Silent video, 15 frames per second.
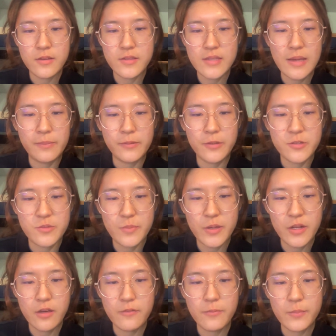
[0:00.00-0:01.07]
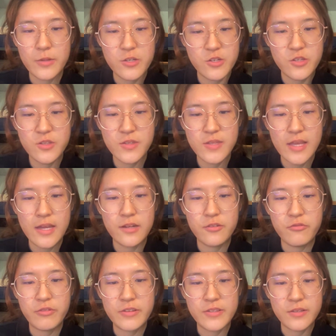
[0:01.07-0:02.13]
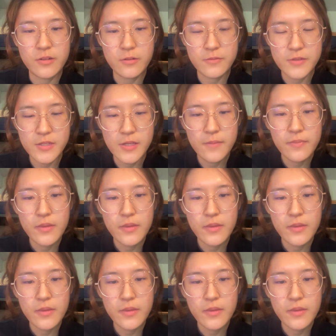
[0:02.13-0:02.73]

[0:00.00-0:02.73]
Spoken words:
establishment of missions and reserves.